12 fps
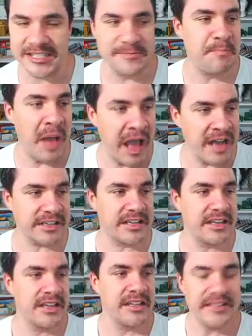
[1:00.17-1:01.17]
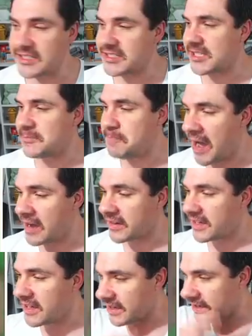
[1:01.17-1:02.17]
is bunk! This is
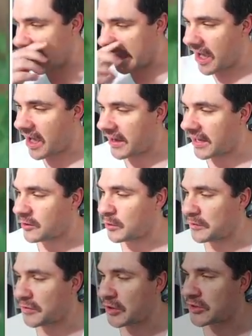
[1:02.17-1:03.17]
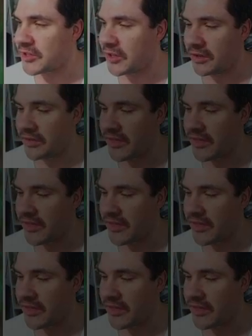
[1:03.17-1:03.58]
bunk! Chaotic Reversal,